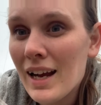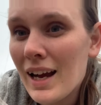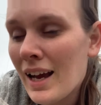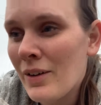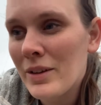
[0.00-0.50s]

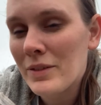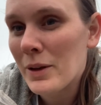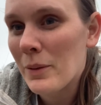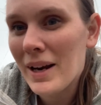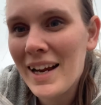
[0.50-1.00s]
don't even
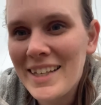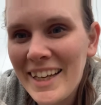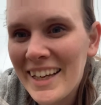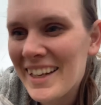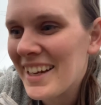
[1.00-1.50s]
know what I
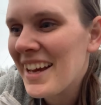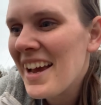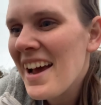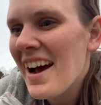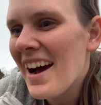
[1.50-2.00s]
did.
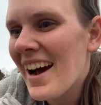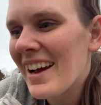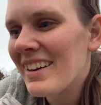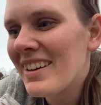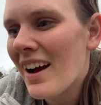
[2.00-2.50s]

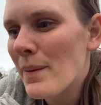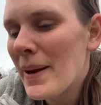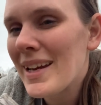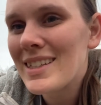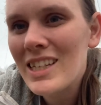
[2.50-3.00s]
I did not
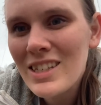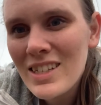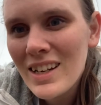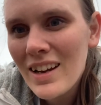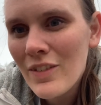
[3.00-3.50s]
pay
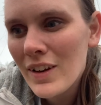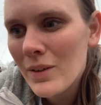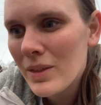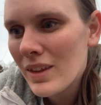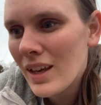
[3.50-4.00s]
attention enough, I
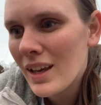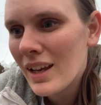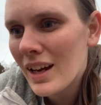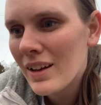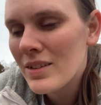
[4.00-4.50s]
don't
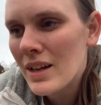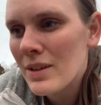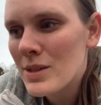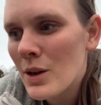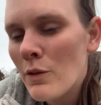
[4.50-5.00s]
think. I
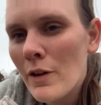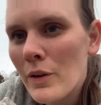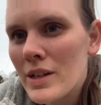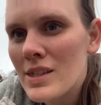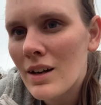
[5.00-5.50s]
was so
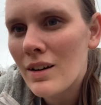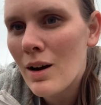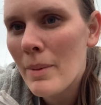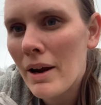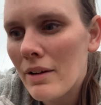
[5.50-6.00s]
focused on
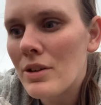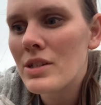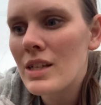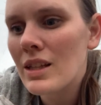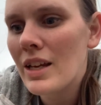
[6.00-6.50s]
all my other
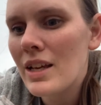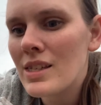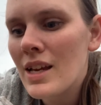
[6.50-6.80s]
seedlings